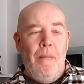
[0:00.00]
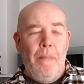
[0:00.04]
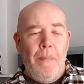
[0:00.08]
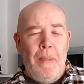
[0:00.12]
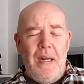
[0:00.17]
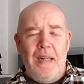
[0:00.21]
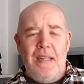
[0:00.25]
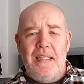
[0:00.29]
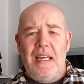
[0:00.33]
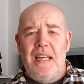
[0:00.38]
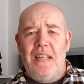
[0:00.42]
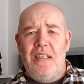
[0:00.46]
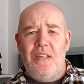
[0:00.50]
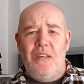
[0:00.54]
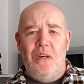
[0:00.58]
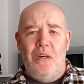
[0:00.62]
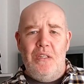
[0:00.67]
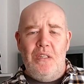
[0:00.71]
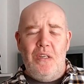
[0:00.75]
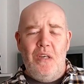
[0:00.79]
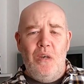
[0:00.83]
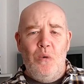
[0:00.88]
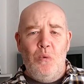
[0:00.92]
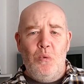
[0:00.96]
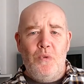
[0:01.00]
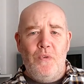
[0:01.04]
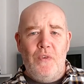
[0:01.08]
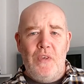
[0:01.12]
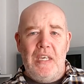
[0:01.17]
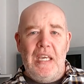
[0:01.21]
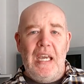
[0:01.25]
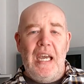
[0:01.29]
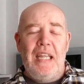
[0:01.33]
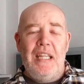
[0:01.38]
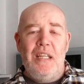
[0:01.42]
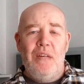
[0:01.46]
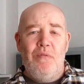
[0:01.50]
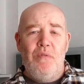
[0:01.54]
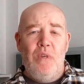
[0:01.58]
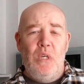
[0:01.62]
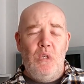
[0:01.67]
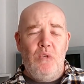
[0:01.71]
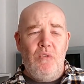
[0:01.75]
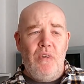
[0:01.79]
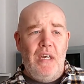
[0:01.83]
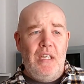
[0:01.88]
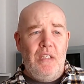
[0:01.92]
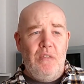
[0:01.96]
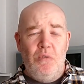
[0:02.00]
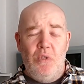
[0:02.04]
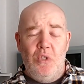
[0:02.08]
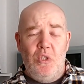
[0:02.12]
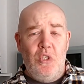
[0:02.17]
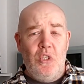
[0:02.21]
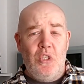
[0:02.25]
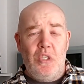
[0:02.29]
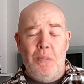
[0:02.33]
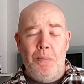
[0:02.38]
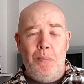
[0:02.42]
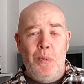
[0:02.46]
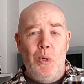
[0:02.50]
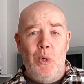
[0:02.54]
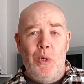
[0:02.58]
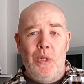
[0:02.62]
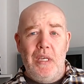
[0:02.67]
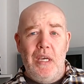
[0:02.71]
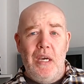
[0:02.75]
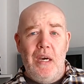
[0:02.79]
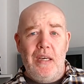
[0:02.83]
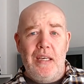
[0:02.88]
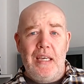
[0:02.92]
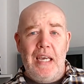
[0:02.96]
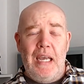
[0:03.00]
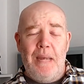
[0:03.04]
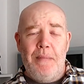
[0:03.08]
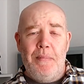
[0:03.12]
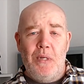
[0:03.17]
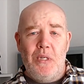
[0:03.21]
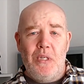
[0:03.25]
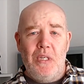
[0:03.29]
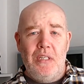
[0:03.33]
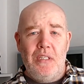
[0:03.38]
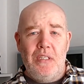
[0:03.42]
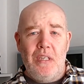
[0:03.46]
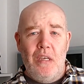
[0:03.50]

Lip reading: The only downside is I always forget that Ridge Racer is just a port of the arcade machine.